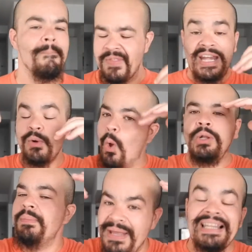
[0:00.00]
and it will only
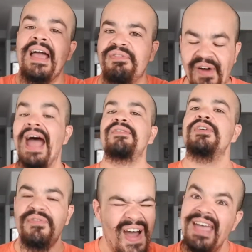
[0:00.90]
be like
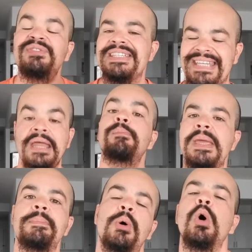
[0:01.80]
5 to 10
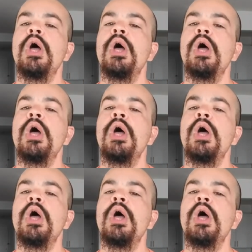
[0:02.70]
people